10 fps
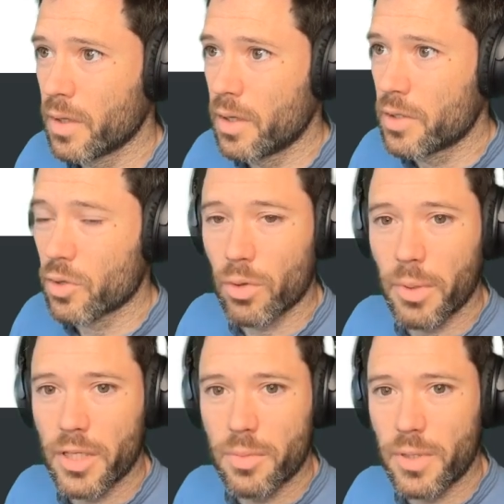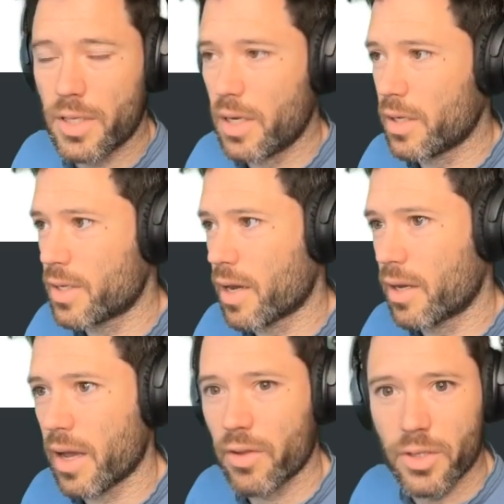So it remains to be seen
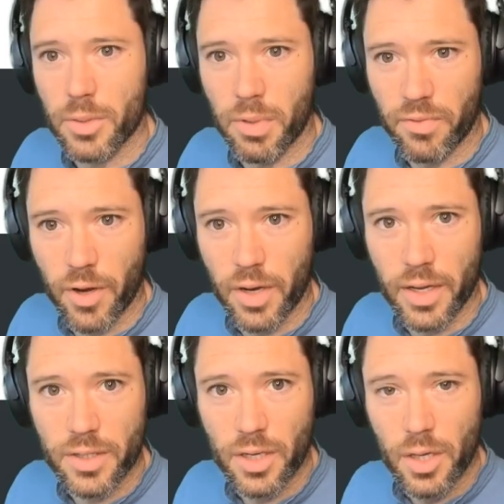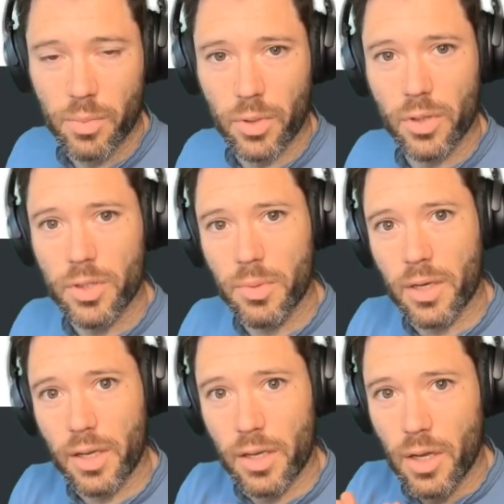exactly how this will be financed. But
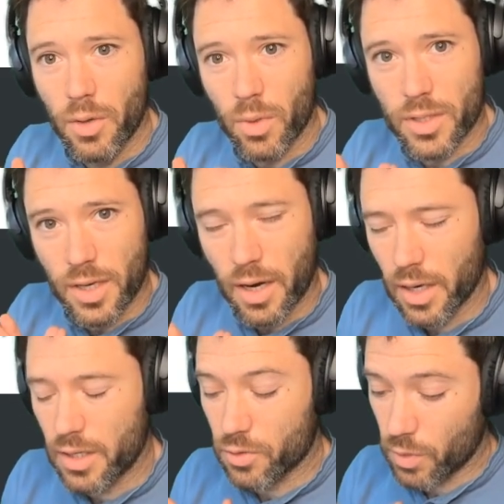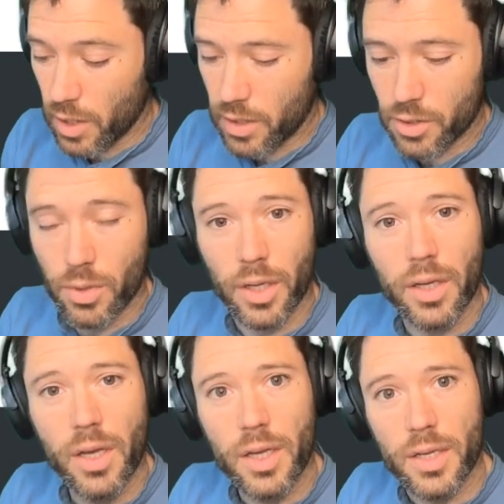ultimately, what Stargate is really doing
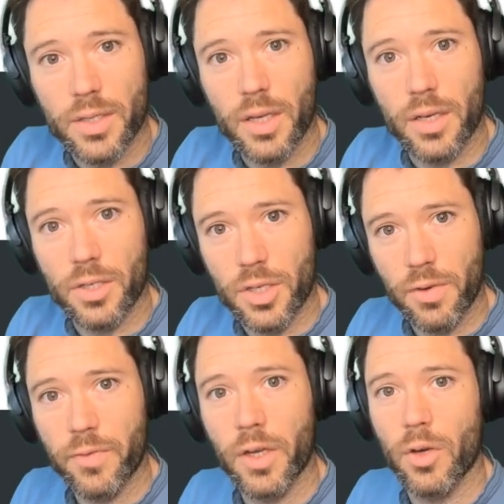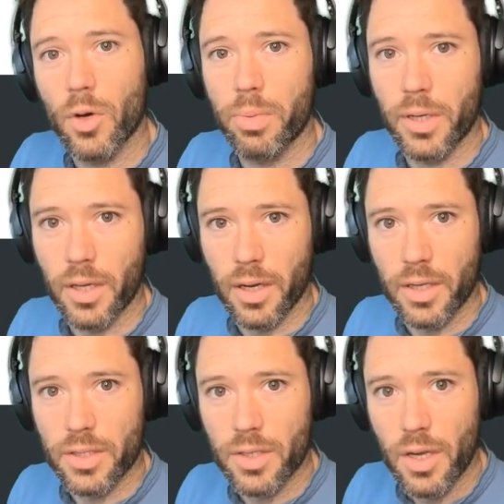is it is shifting
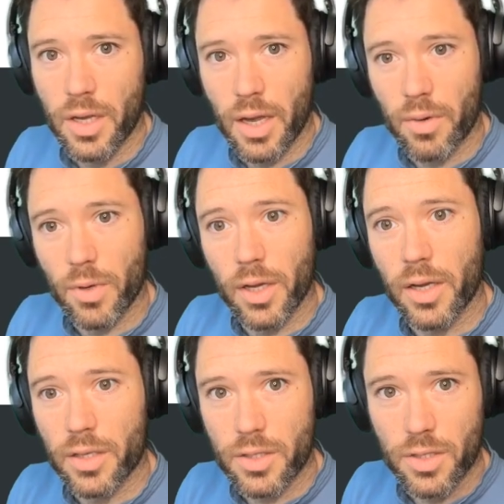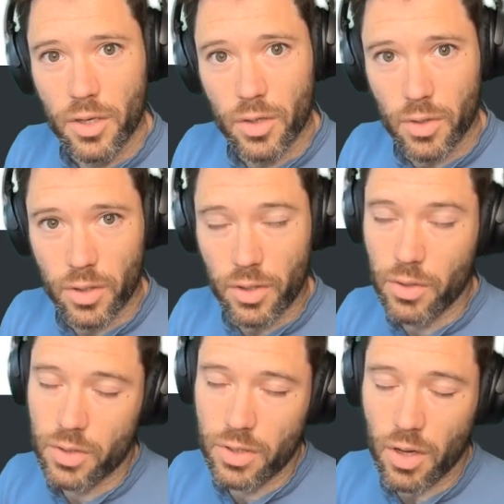OpenAI's reliance or
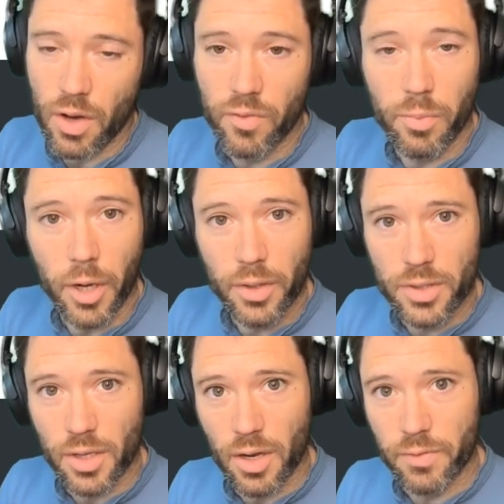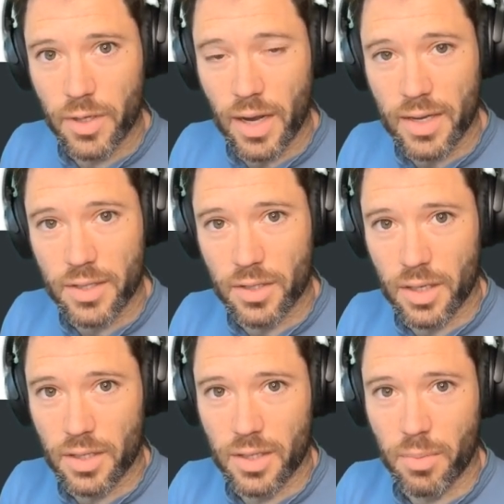use of Microsoft as a
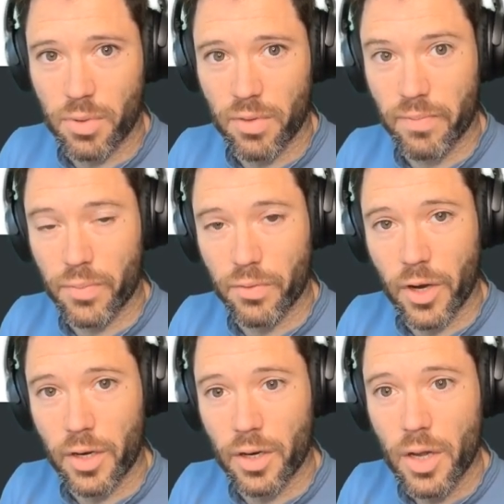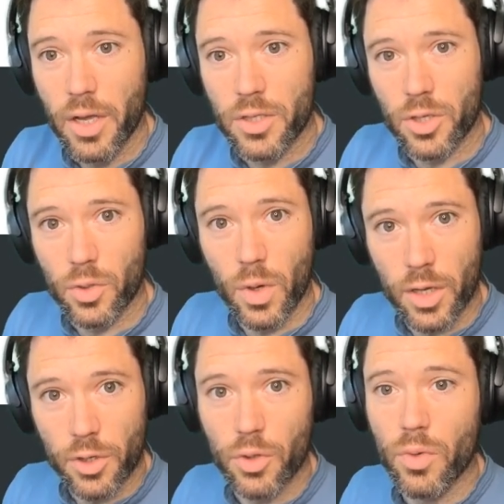dataset provider to a
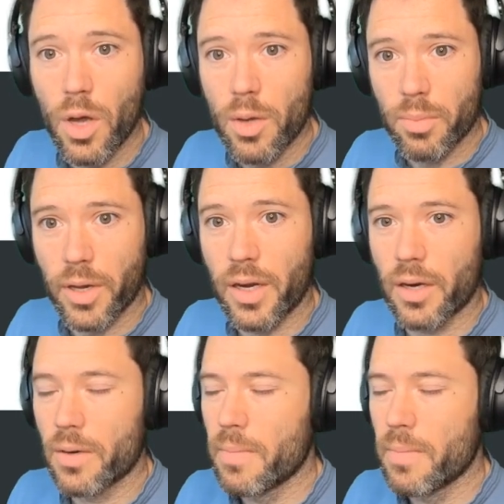new player.